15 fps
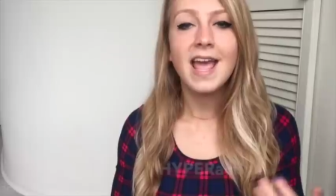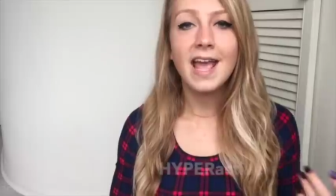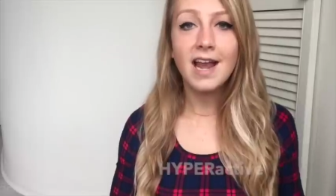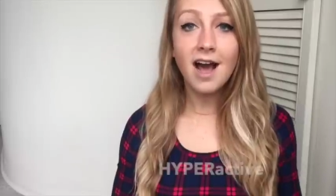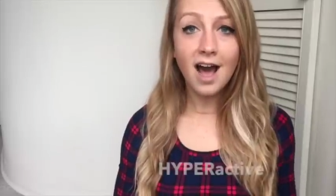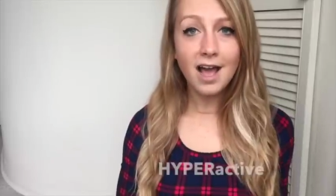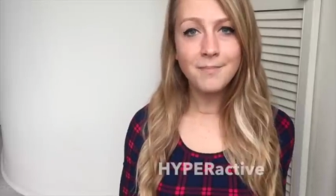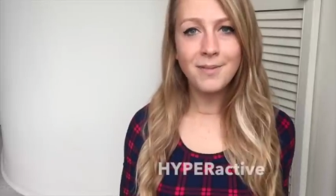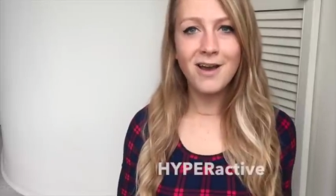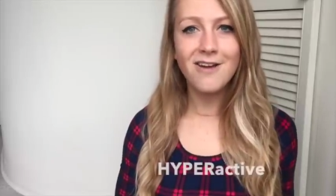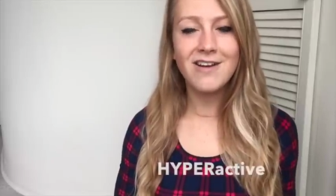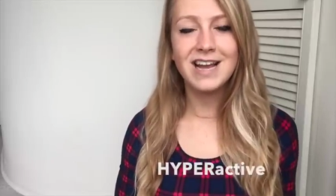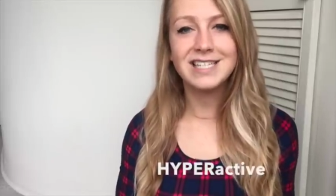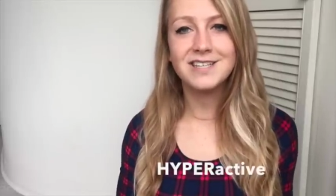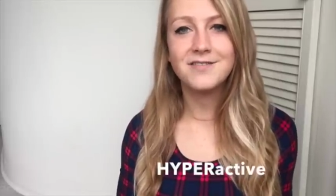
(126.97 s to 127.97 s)
In a
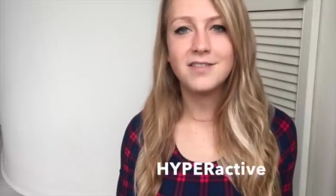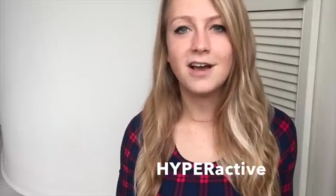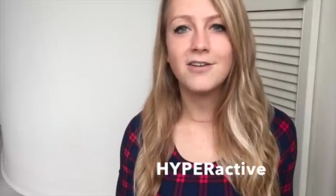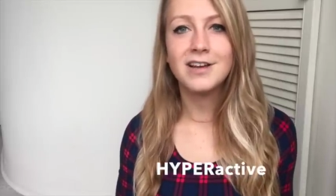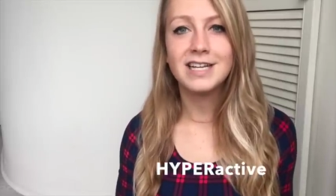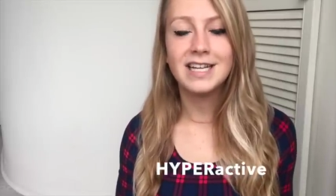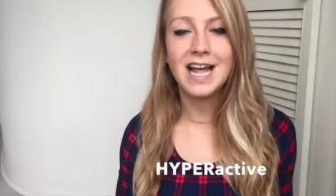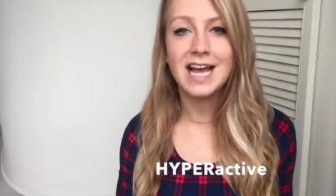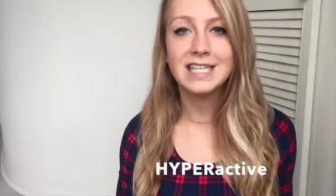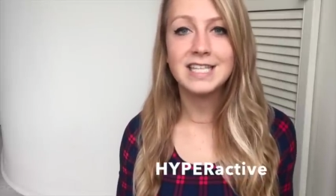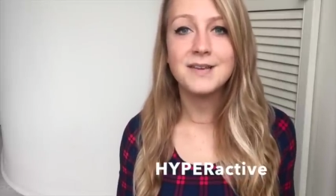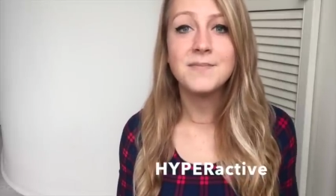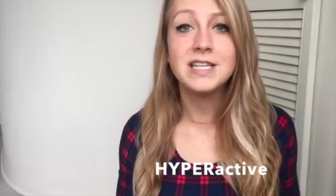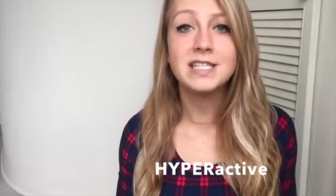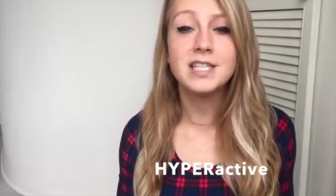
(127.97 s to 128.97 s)
hyperactive thyroid gland,
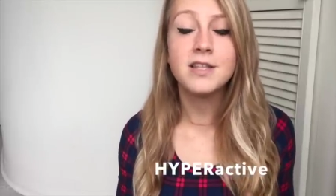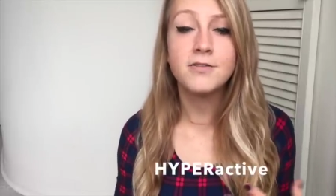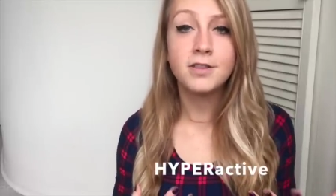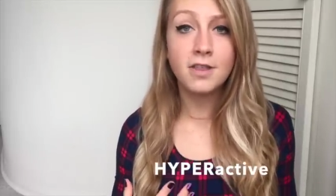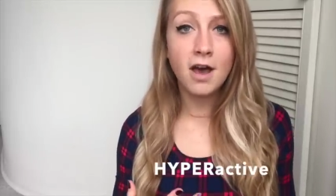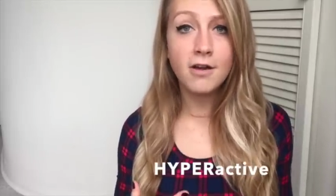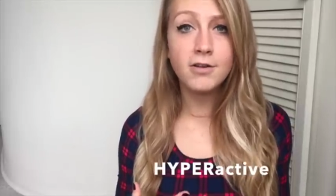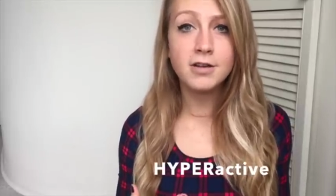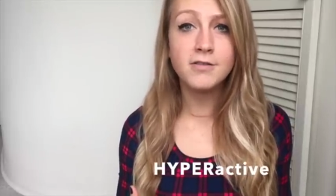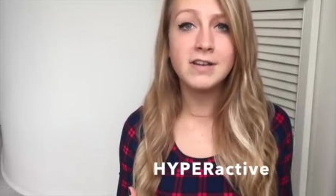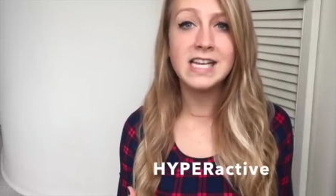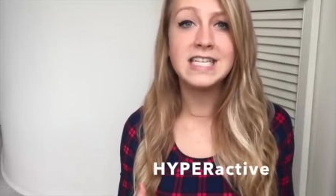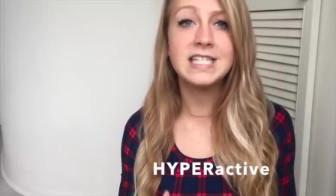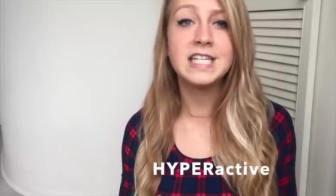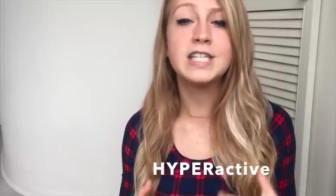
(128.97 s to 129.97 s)
it means that the thyroid
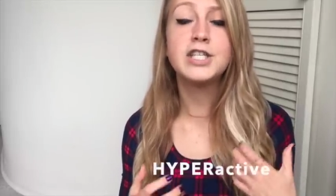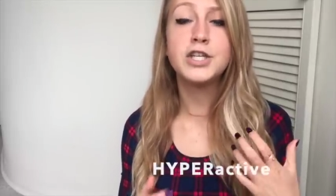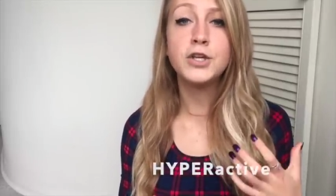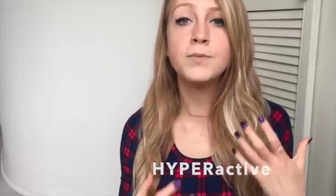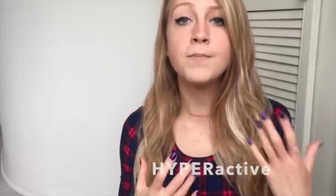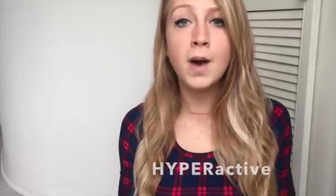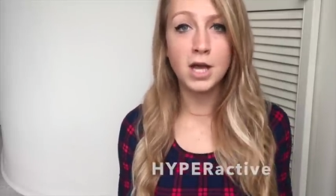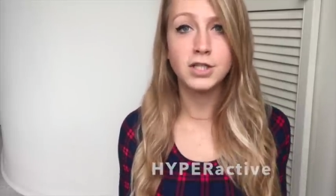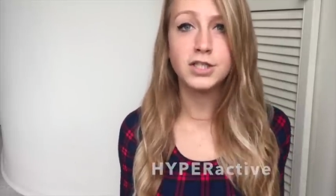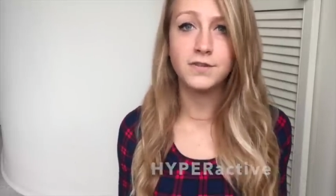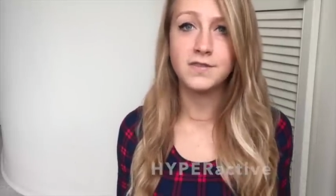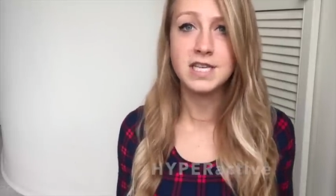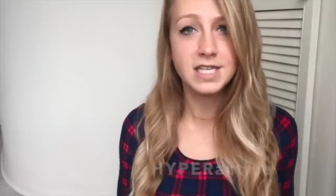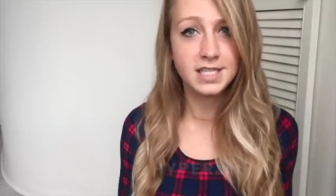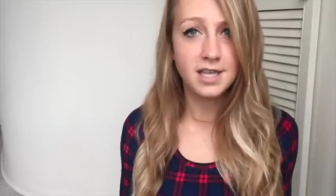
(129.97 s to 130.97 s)
releases too much
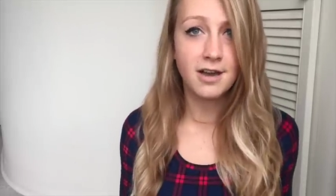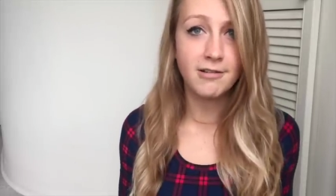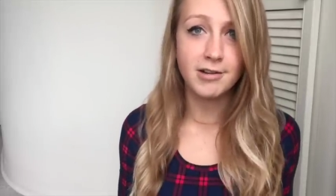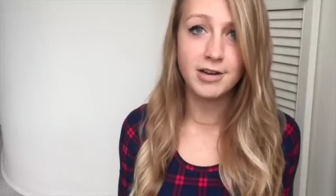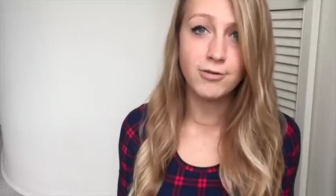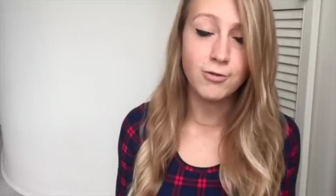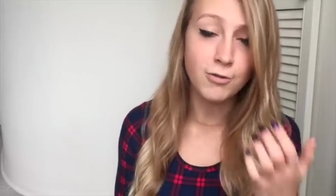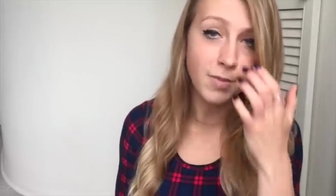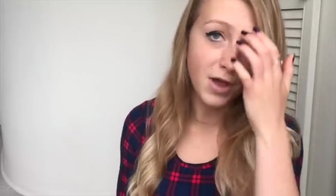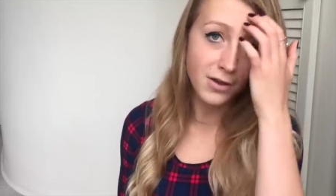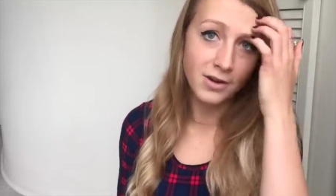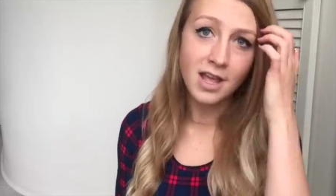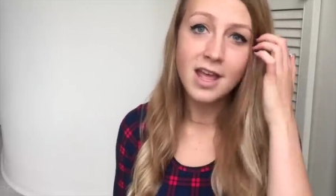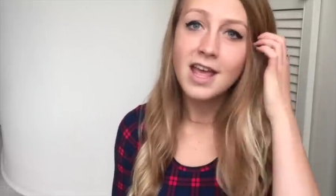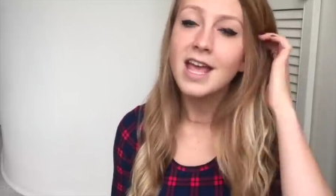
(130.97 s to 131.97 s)
of this thyroid
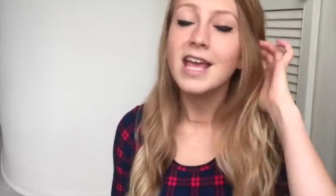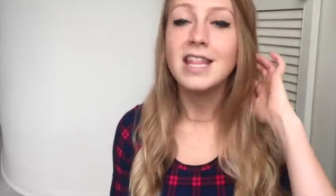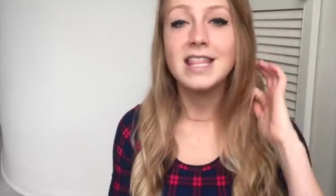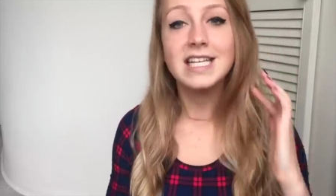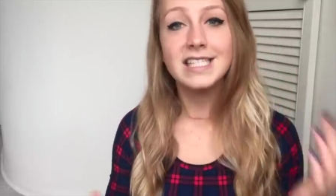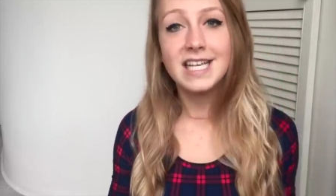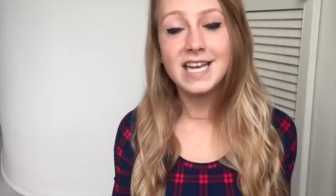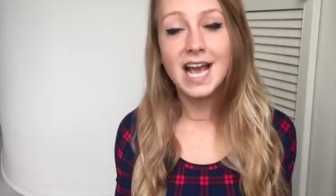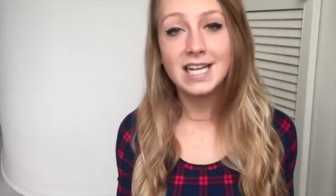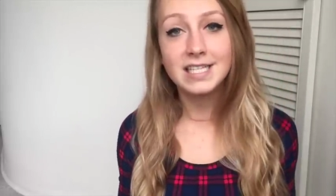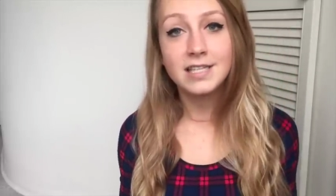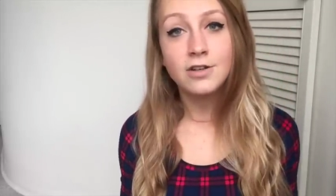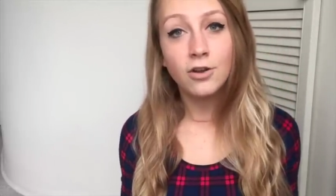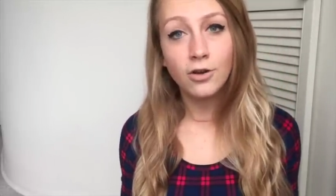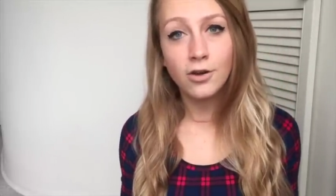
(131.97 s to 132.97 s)
hormone. This then
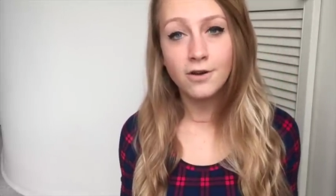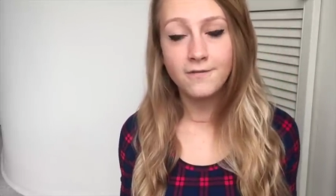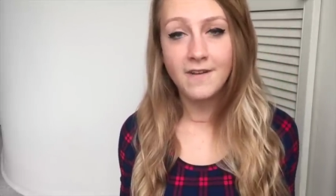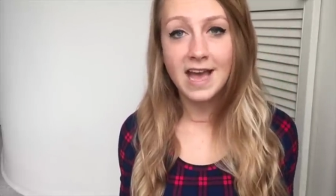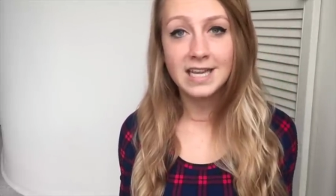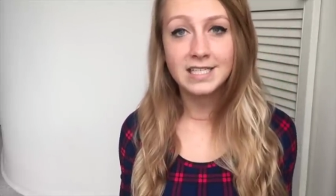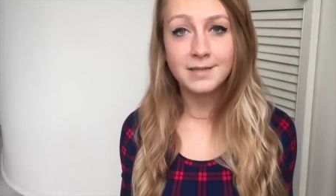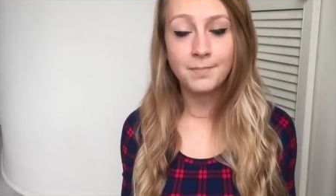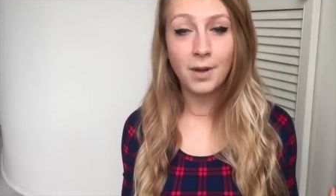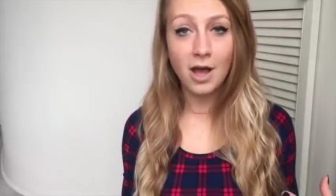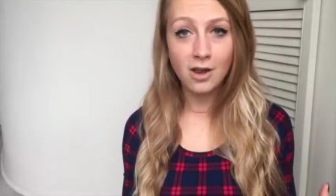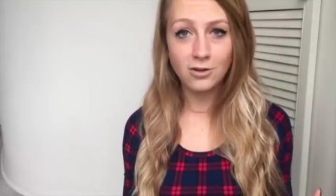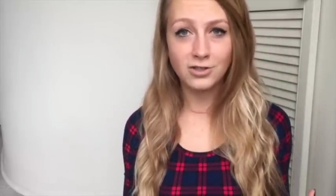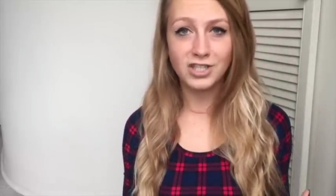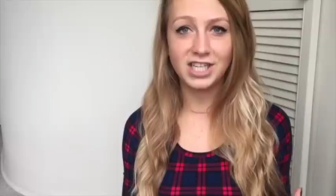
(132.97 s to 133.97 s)
has a knock-on effect
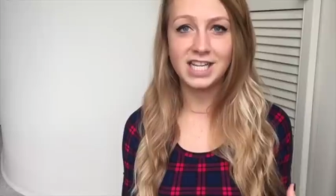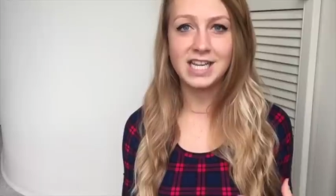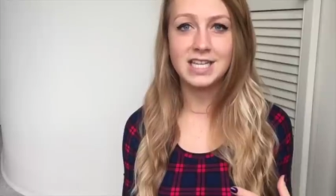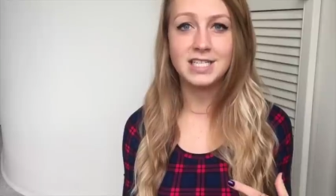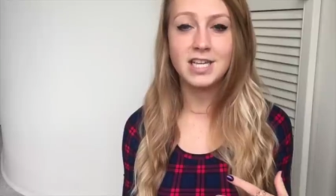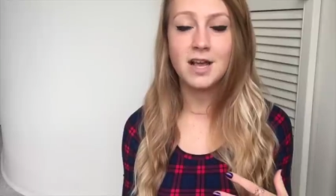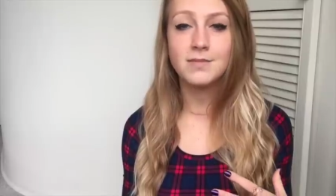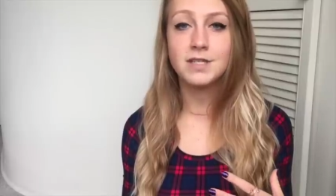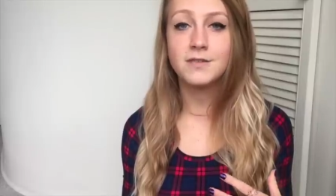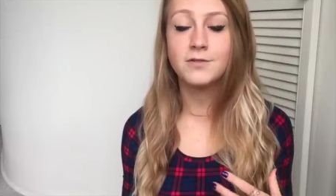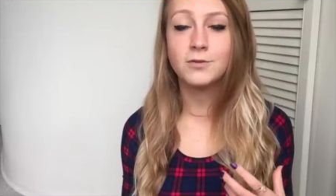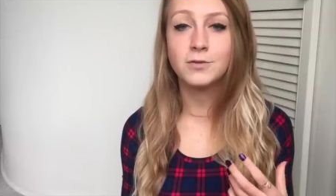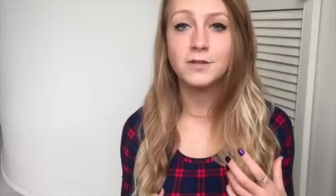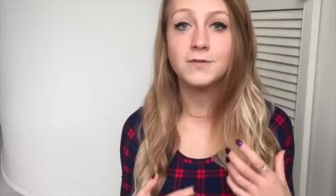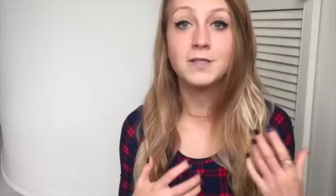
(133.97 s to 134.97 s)
biologically in terms of
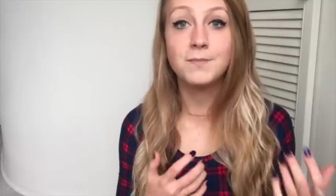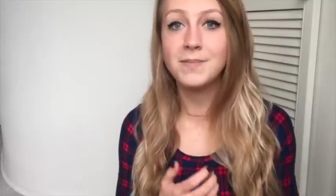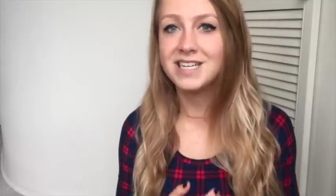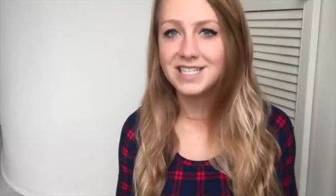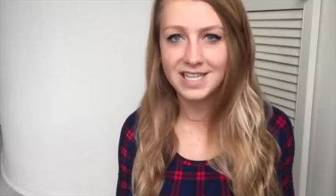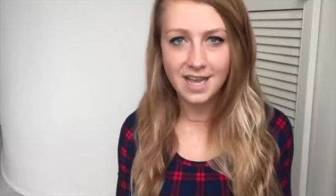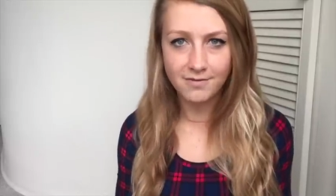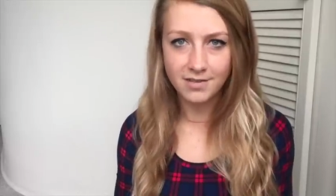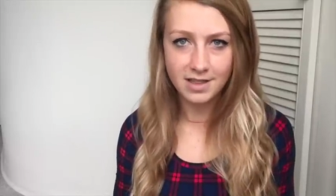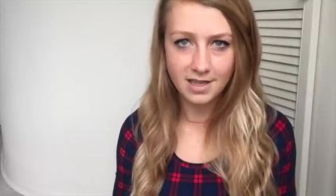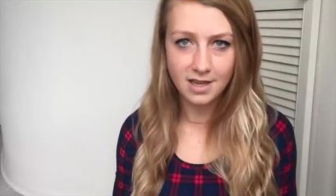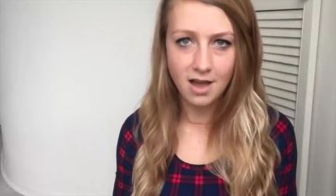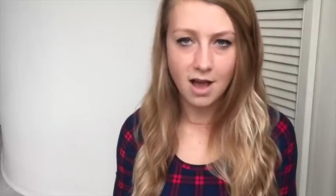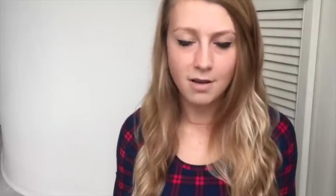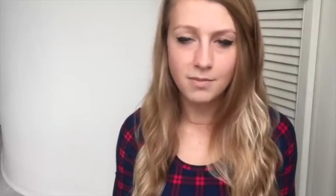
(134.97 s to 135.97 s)
sort of speeding
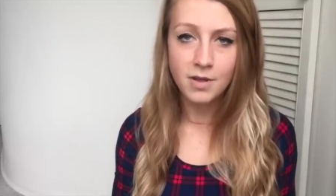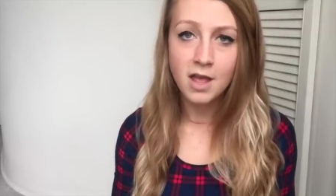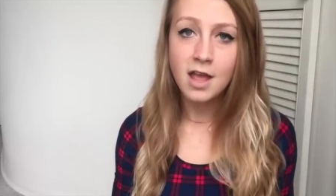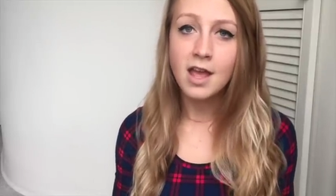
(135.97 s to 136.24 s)
everything up.